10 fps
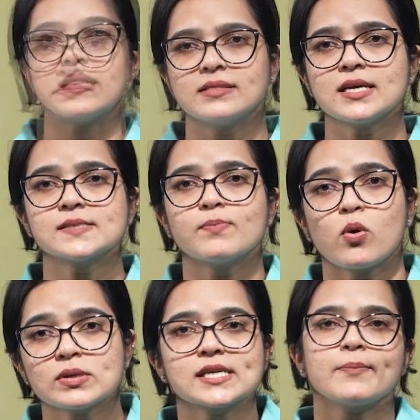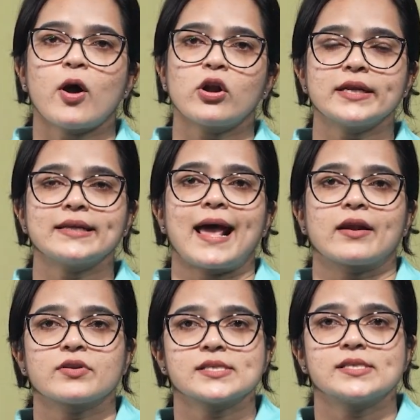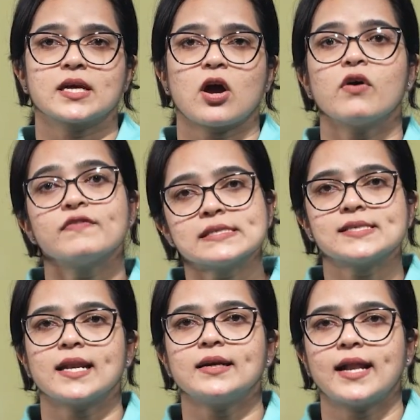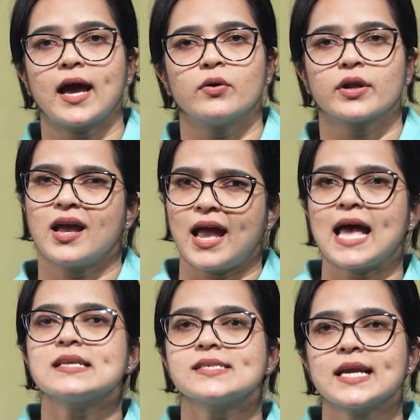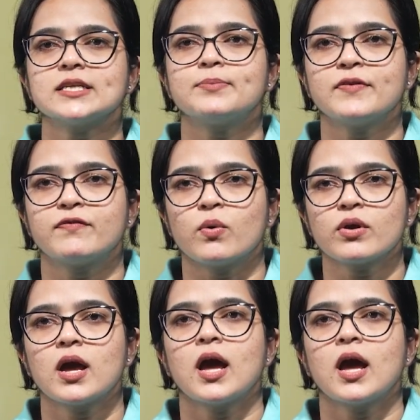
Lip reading: This most important characteristic of a zener diode, as stated before,